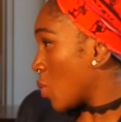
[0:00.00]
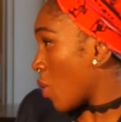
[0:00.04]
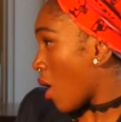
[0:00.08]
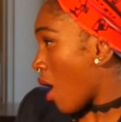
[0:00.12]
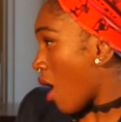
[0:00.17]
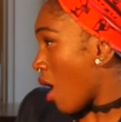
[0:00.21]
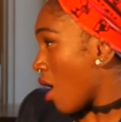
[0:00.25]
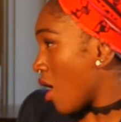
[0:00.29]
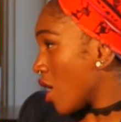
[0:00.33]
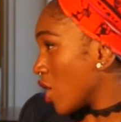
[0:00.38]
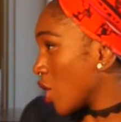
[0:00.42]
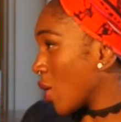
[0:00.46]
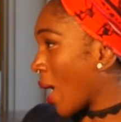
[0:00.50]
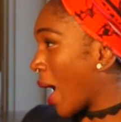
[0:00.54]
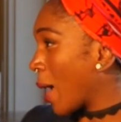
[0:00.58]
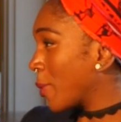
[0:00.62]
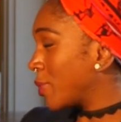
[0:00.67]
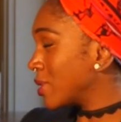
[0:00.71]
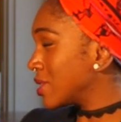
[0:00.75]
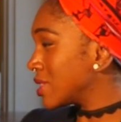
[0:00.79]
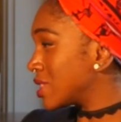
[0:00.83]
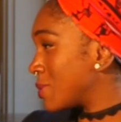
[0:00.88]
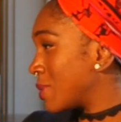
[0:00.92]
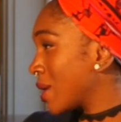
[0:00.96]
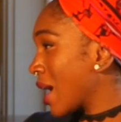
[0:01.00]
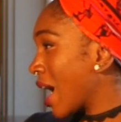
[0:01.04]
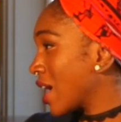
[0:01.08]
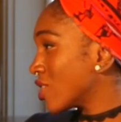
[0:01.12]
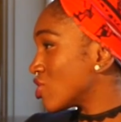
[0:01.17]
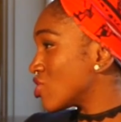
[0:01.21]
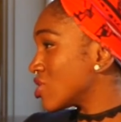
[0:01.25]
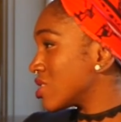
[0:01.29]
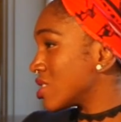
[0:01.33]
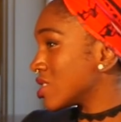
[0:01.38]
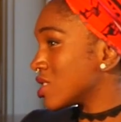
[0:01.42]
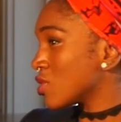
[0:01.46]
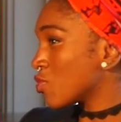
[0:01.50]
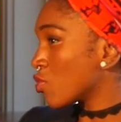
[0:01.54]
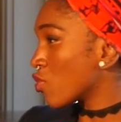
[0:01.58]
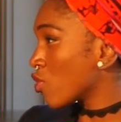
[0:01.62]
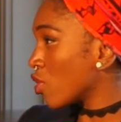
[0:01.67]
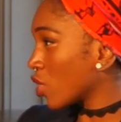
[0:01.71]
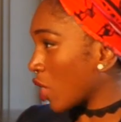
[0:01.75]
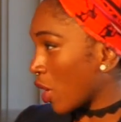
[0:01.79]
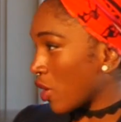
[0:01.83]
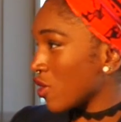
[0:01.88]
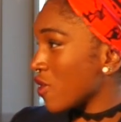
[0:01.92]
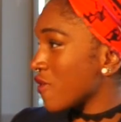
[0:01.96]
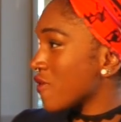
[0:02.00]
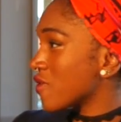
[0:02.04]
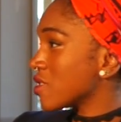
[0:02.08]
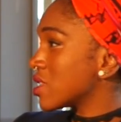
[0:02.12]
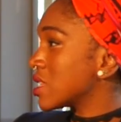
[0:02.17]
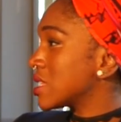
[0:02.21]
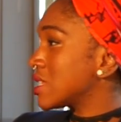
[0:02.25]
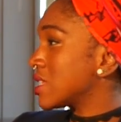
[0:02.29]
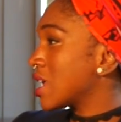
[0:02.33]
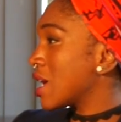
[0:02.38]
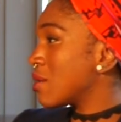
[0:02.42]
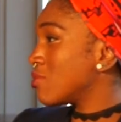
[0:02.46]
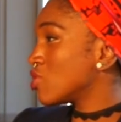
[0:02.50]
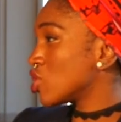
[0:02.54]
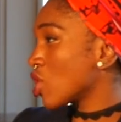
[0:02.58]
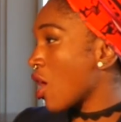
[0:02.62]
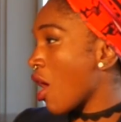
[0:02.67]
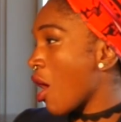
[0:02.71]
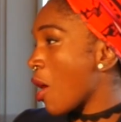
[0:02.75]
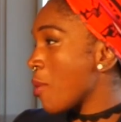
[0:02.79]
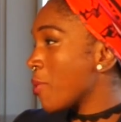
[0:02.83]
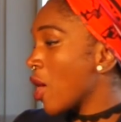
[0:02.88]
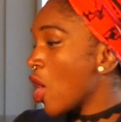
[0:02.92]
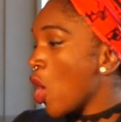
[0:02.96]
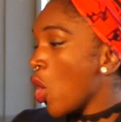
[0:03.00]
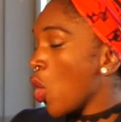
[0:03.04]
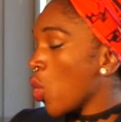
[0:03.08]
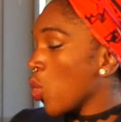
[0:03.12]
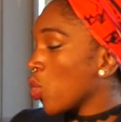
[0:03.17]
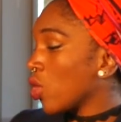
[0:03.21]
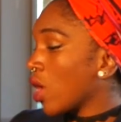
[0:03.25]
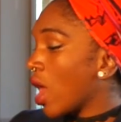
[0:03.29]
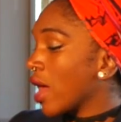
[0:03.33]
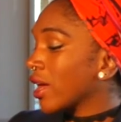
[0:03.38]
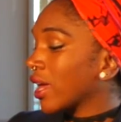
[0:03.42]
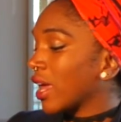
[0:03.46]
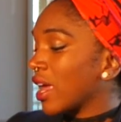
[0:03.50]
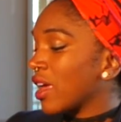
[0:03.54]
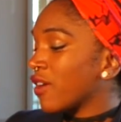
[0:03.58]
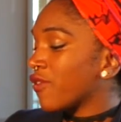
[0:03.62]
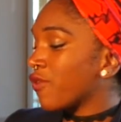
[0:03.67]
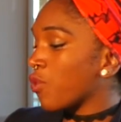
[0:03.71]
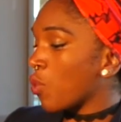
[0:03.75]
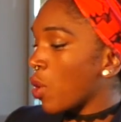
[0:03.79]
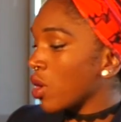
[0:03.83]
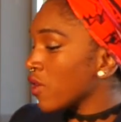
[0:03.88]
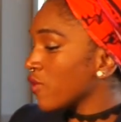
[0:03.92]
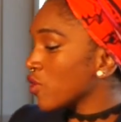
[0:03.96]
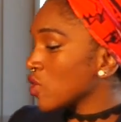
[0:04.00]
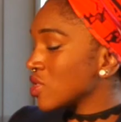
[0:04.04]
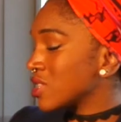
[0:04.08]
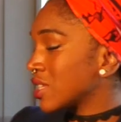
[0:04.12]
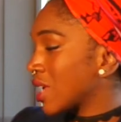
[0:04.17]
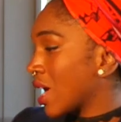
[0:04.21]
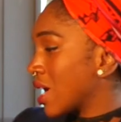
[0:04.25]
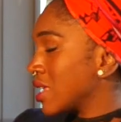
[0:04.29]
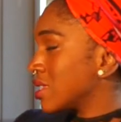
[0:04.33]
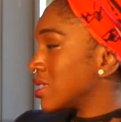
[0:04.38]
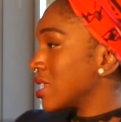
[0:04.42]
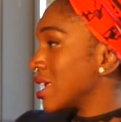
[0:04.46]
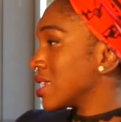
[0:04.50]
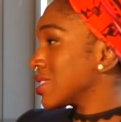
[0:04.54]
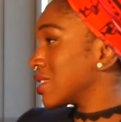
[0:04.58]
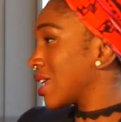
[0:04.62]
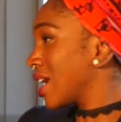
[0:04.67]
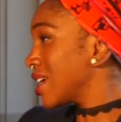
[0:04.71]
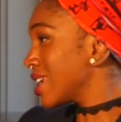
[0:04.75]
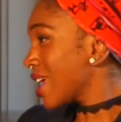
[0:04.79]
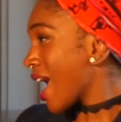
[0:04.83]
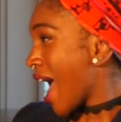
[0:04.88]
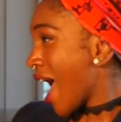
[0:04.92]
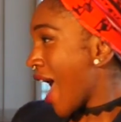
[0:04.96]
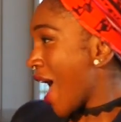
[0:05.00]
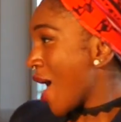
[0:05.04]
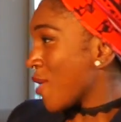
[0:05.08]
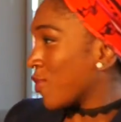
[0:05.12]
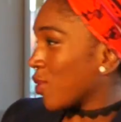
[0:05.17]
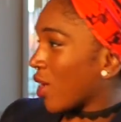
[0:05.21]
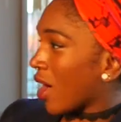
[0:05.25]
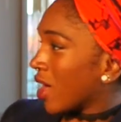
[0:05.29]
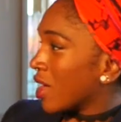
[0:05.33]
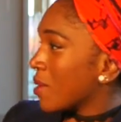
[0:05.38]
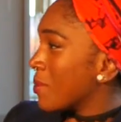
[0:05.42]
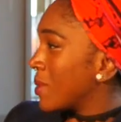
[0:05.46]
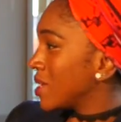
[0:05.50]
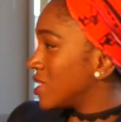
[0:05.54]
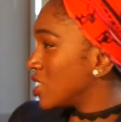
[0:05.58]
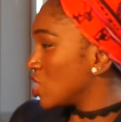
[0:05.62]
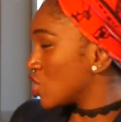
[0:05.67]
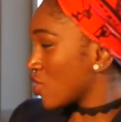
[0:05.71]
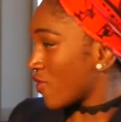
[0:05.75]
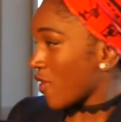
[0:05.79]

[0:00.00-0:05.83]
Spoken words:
Who happen to be actresses, and we're all going up for the same job. Or like, if one of us gets it, it's like, yeah, we'll kind of message